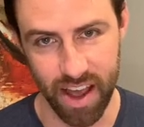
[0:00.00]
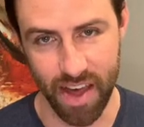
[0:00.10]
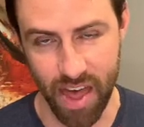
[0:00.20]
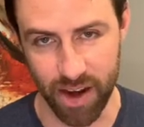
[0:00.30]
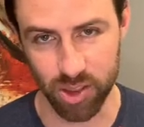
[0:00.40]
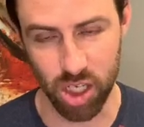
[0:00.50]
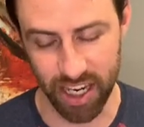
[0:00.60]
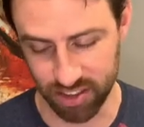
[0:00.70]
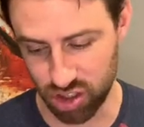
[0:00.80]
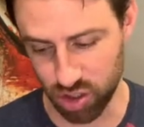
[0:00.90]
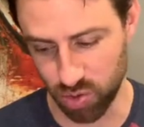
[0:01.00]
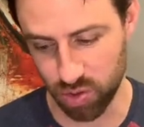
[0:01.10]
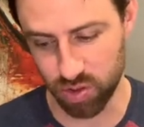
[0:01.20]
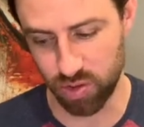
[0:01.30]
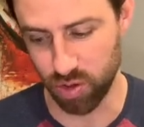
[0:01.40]
And that'll shine
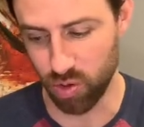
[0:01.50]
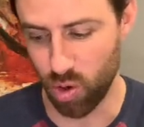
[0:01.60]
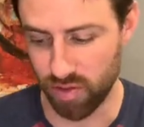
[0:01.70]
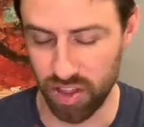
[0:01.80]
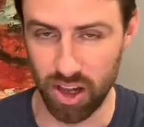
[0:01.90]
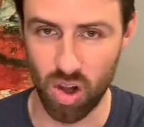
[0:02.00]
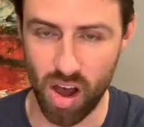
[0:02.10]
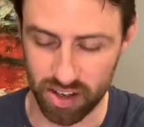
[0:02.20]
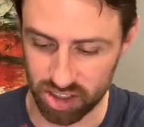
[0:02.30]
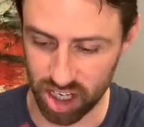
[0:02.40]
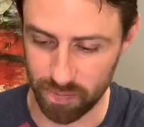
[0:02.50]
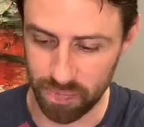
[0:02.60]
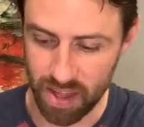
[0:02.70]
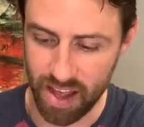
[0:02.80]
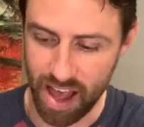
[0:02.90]
through over the long term.
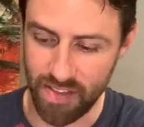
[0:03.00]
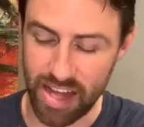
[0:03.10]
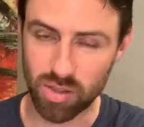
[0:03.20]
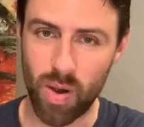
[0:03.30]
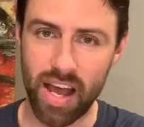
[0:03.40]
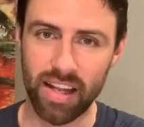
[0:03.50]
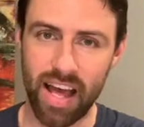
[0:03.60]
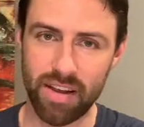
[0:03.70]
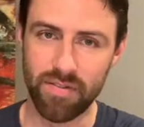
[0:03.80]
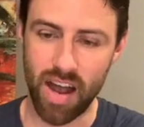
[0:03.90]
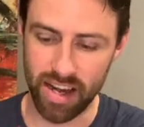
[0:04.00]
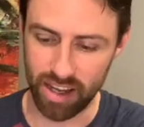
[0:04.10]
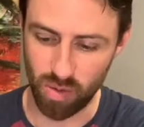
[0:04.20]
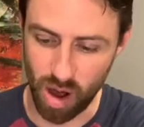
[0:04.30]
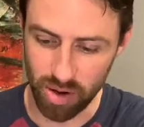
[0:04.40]
And that's why I like
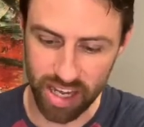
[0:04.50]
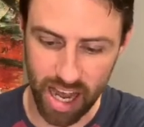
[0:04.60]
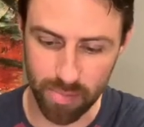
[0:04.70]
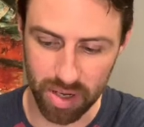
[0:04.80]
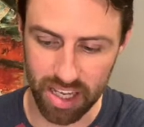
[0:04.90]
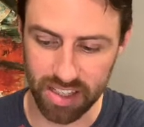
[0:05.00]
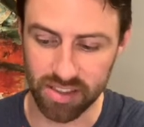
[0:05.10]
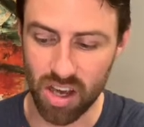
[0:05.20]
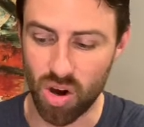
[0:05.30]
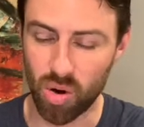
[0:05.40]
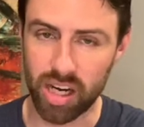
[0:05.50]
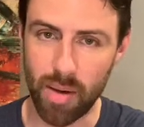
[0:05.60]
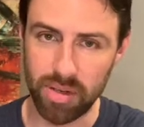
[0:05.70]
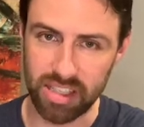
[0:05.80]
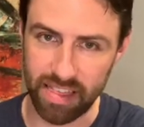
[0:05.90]
finding quality companies or
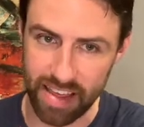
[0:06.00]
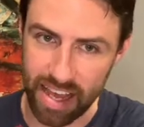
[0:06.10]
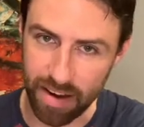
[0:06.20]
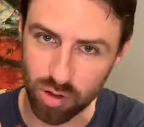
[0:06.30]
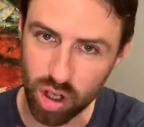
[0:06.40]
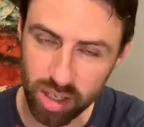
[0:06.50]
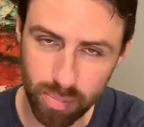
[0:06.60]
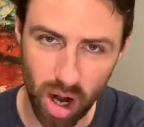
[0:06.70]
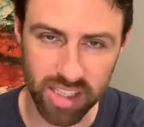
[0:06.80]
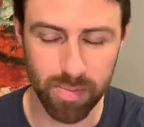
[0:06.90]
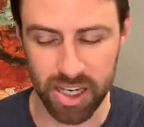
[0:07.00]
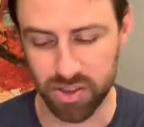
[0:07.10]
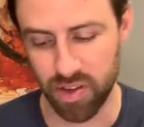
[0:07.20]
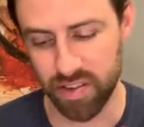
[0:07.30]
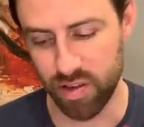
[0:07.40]
companies I think have good prospects
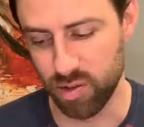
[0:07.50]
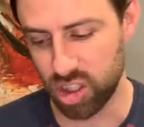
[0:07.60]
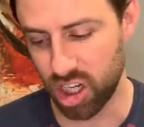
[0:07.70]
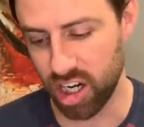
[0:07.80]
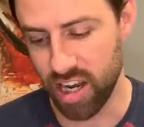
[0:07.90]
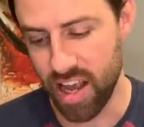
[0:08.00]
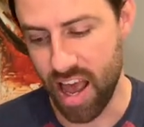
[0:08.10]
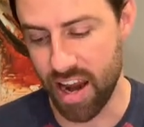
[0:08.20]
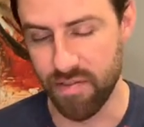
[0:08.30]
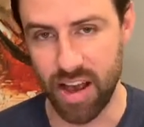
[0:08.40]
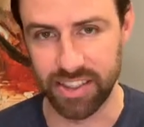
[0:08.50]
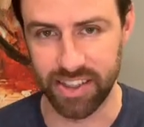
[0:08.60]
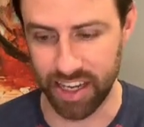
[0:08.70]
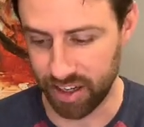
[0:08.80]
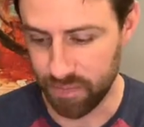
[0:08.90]
for the future and
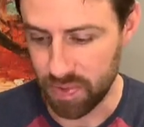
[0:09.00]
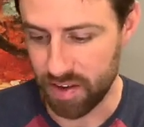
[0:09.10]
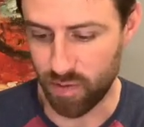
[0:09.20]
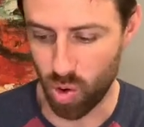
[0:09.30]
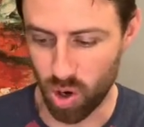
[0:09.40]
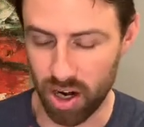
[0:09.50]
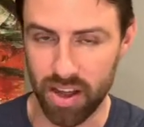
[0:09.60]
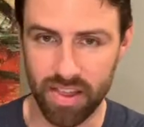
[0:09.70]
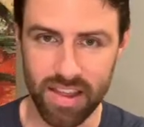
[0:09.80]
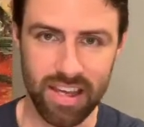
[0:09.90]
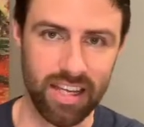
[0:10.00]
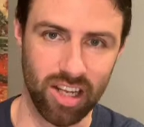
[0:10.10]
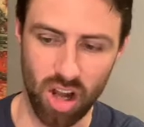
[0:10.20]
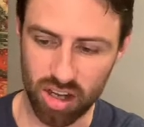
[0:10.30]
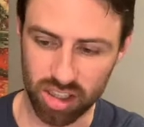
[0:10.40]
investing for the
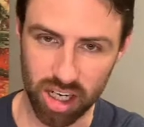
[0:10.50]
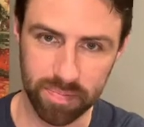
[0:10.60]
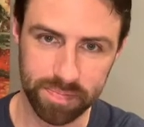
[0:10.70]
long term.